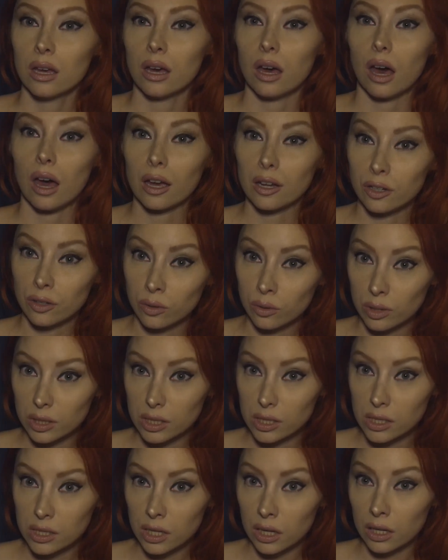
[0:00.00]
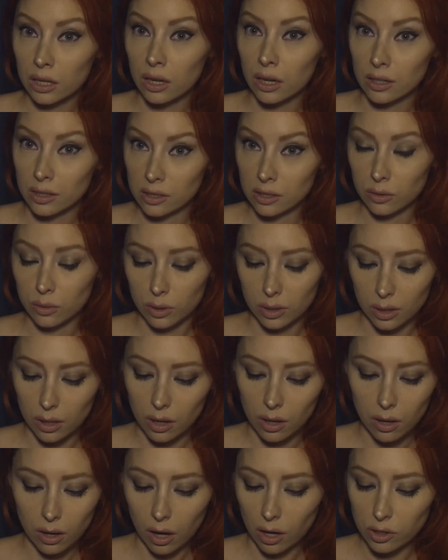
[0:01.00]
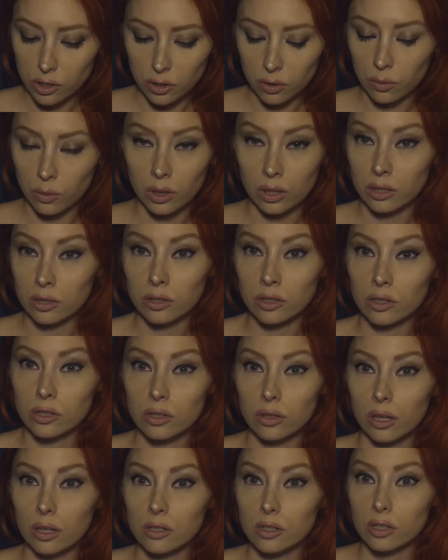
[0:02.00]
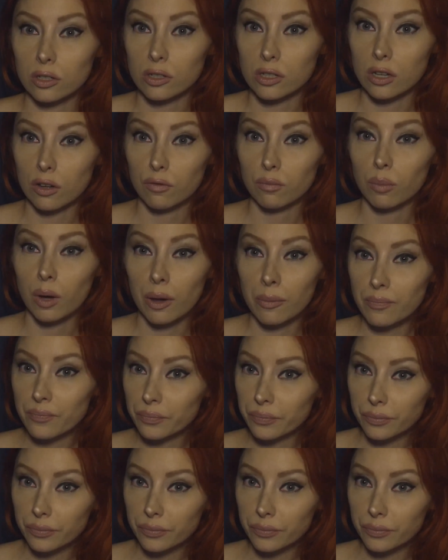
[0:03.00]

I know what it's like. I deal with it. I don't want you to do that to yourself, but